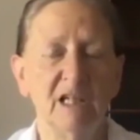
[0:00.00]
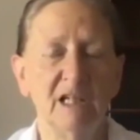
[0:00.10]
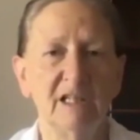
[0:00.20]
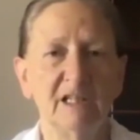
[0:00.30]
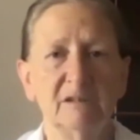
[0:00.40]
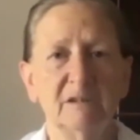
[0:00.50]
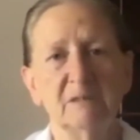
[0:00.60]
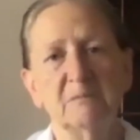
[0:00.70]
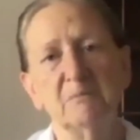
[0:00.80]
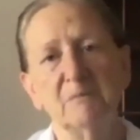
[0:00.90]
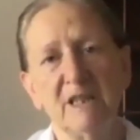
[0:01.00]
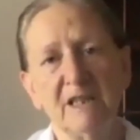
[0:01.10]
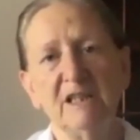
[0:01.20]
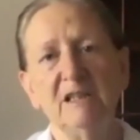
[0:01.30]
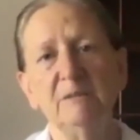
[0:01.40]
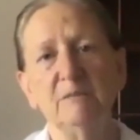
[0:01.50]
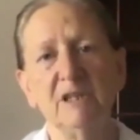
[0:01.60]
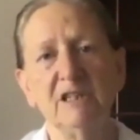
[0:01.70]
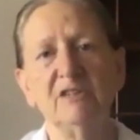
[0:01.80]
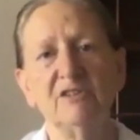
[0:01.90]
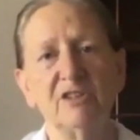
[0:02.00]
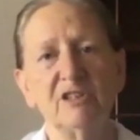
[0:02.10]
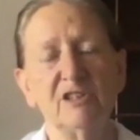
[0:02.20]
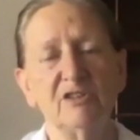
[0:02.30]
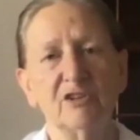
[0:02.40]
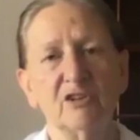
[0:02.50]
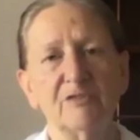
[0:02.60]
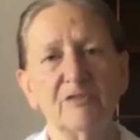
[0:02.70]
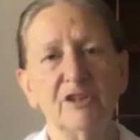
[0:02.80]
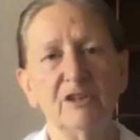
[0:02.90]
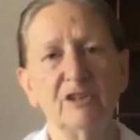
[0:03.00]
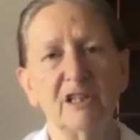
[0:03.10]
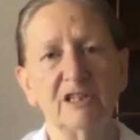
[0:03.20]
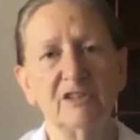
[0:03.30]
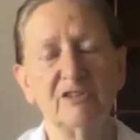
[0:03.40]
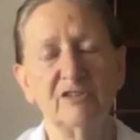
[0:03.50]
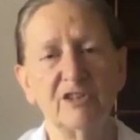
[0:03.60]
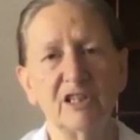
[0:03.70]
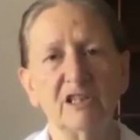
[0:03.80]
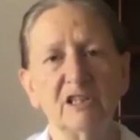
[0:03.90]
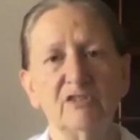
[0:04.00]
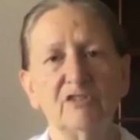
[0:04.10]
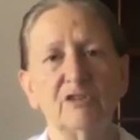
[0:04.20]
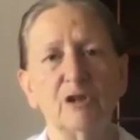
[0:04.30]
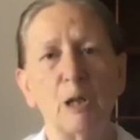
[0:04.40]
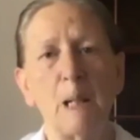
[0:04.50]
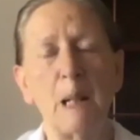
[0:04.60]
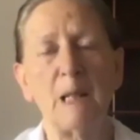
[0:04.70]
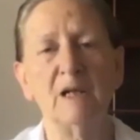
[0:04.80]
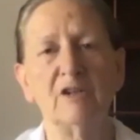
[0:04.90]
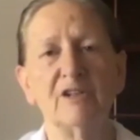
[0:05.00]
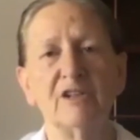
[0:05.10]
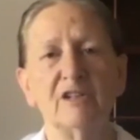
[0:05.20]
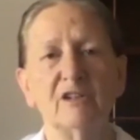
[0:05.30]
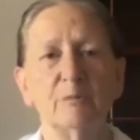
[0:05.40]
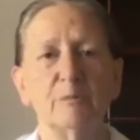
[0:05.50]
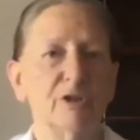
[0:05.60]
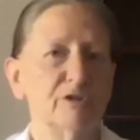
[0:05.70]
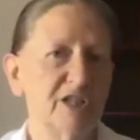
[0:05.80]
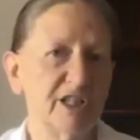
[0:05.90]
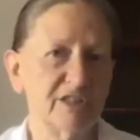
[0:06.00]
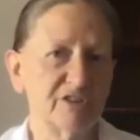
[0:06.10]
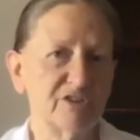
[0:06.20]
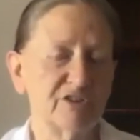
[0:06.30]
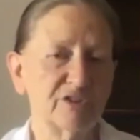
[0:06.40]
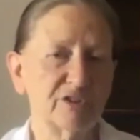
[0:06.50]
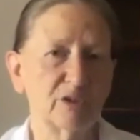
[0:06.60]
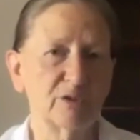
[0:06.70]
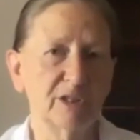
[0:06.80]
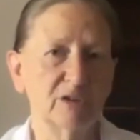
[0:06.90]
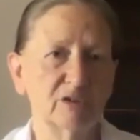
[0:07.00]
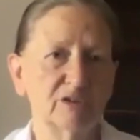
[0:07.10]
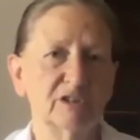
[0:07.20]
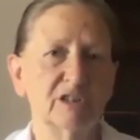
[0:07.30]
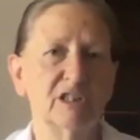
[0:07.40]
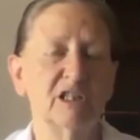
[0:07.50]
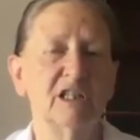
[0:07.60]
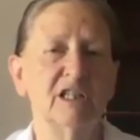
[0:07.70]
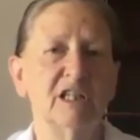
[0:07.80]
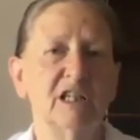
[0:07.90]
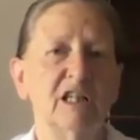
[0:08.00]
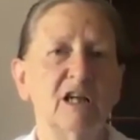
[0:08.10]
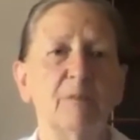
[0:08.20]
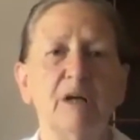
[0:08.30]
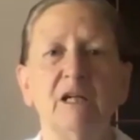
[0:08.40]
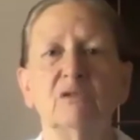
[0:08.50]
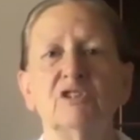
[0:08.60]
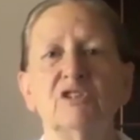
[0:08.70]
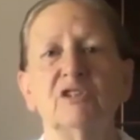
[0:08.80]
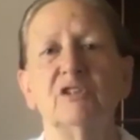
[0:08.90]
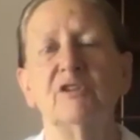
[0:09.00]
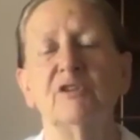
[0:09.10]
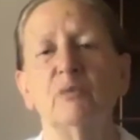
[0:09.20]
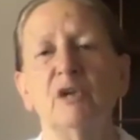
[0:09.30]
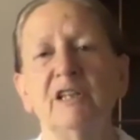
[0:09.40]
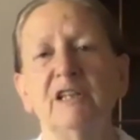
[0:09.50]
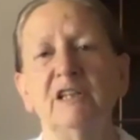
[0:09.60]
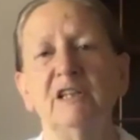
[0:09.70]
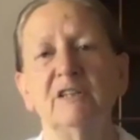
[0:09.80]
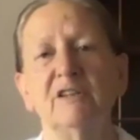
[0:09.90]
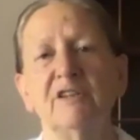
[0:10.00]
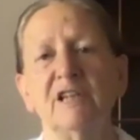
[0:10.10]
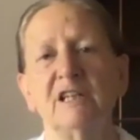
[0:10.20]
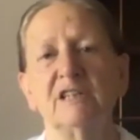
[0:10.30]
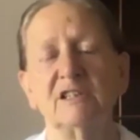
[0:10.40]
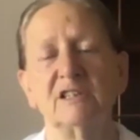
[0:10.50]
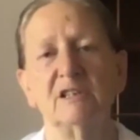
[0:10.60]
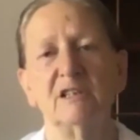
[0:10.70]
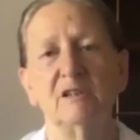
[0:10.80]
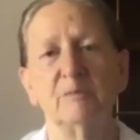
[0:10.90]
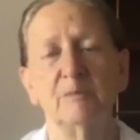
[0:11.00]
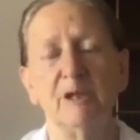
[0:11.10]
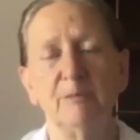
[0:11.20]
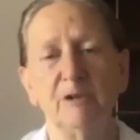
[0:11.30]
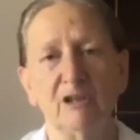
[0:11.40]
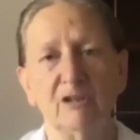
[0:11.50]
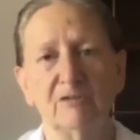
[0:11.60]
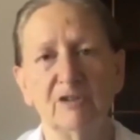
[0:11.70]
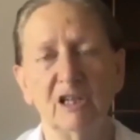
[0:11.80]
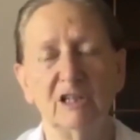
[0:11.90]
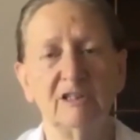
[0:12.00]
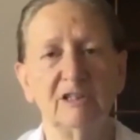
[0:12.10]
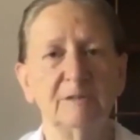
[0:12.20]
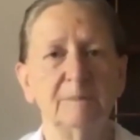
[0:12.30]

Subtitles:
In many, many cities of the United States, there are protests going on about the way that people of color